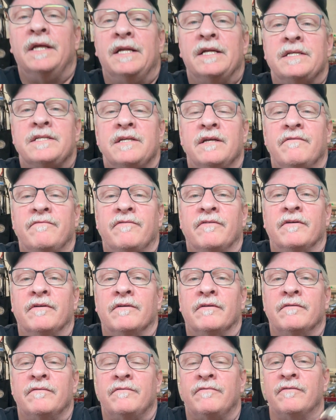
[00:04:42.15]
it sit
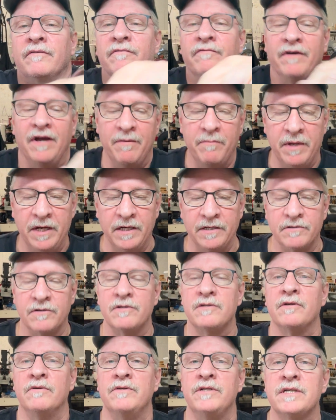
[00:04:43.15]
for 5 minutes or
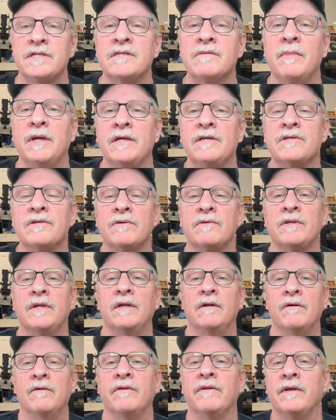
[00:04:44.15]
so, just to make sure that
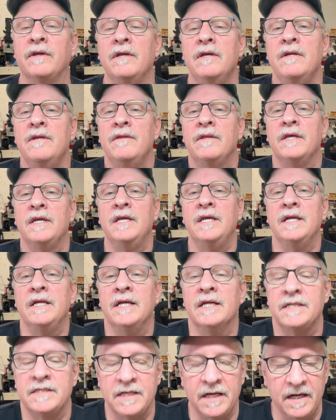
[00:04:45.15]
all the heat
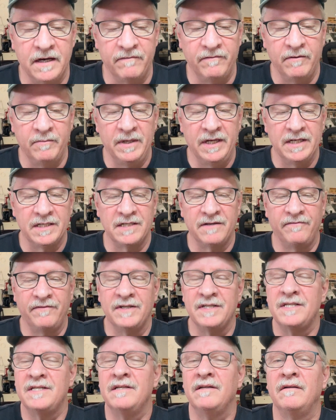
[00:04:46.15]
gets out of it, because if
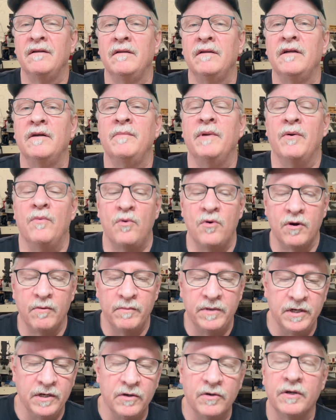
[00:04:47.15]
it's still a little bit warm
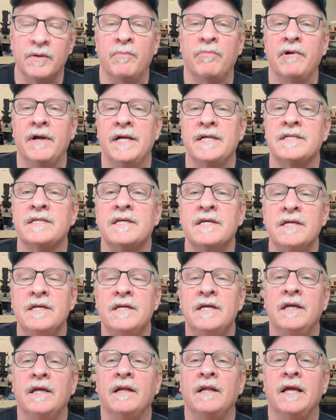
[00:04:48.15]
when you go to press,
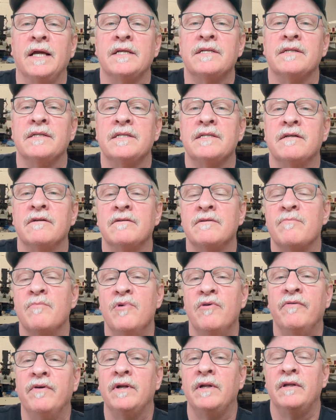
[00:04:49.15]
it'll actually start
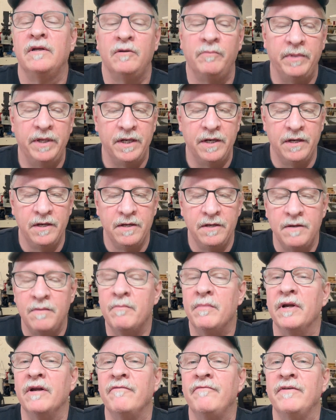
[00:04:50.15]
moving a little bit.
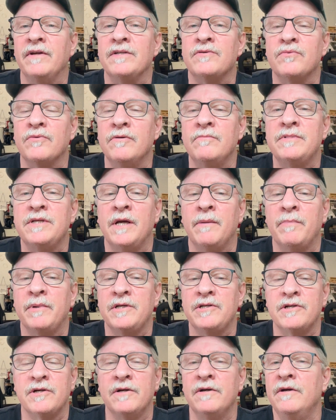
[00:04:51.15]
But if it's room
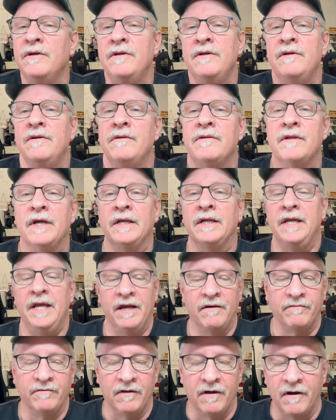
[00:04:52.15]
temperature, that
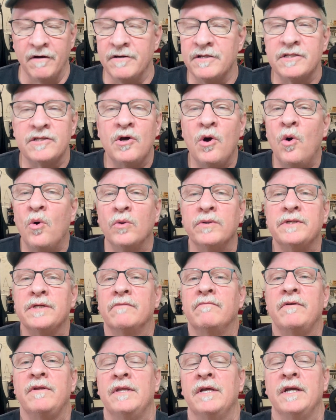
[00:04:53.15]
Kevlar just holds
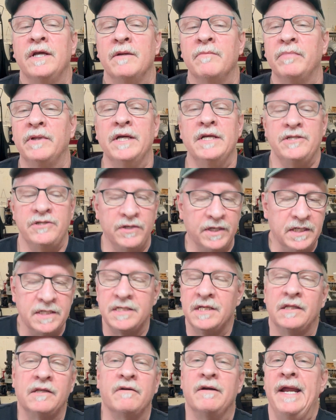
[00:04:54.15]
everything in place. You can
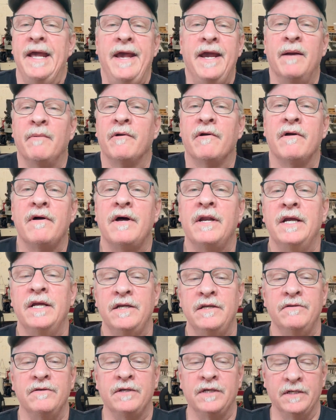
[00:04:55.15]
sit there and hammer on it.
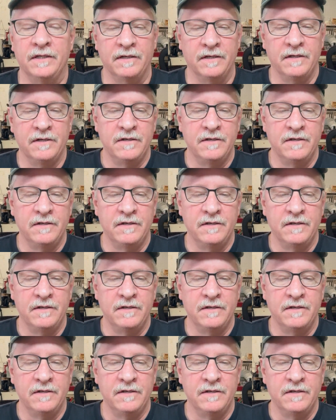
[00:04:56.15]
You can